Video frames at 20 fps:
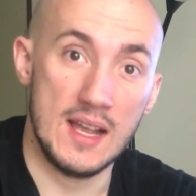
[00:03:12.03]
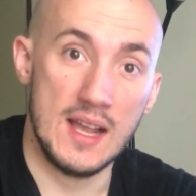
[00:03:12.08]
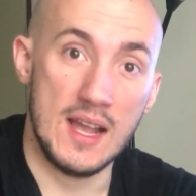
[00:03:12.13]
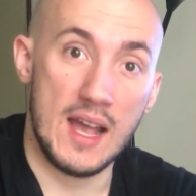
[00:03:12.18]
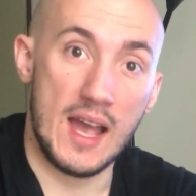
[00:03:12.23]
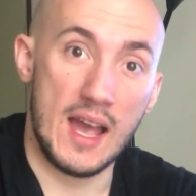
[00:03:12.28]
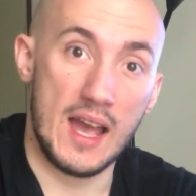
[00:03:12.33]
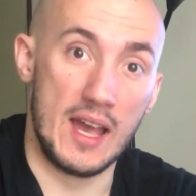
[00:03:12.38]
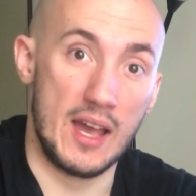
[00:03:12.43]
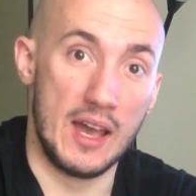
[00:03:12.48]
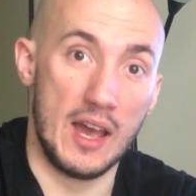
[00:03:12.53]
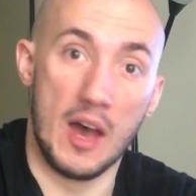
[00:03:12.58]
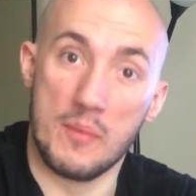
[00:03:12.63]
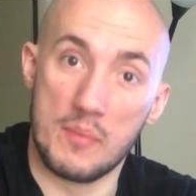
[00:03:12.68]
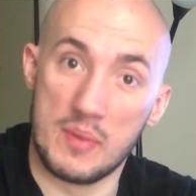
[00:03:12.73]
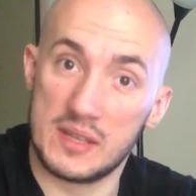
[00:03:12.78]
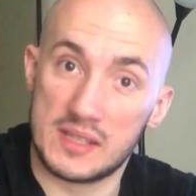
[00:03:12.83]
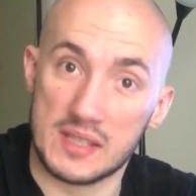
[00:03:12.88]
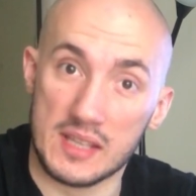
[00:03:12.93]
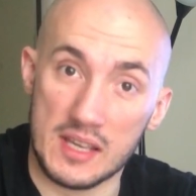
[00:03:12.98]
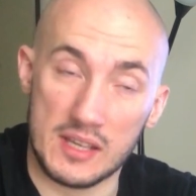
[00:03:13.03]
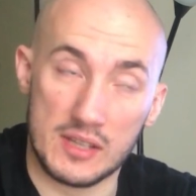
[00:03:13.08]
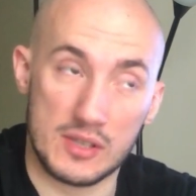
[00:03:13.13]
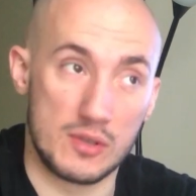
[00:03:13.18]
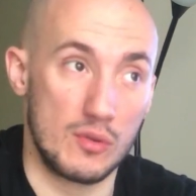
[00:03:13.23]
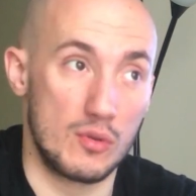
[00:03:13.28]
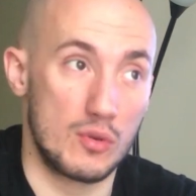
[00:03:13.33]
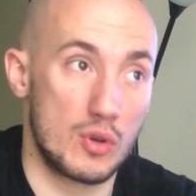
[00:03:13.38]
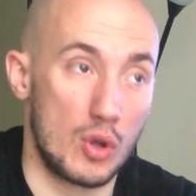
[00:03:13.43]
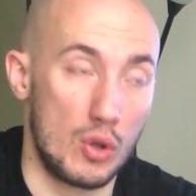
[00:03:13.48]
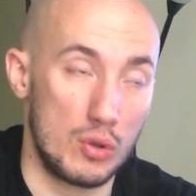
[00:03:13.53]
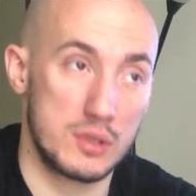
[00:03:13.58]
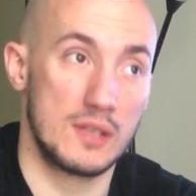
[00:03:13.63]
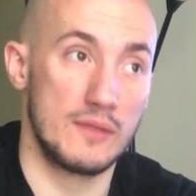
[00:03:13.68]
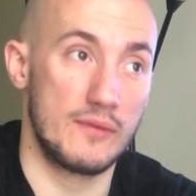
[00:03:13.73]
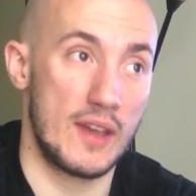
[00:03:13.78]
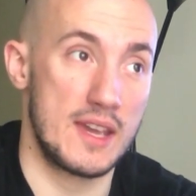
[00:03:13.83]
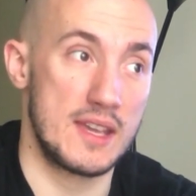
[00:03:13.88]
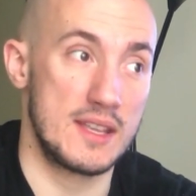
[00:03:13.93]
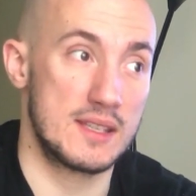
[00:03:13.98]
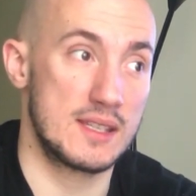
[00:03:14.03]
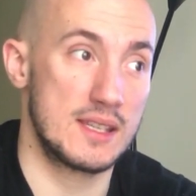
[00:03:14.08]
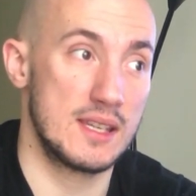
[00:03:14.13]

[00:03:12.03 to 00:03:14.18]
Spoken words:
a business, or cultivate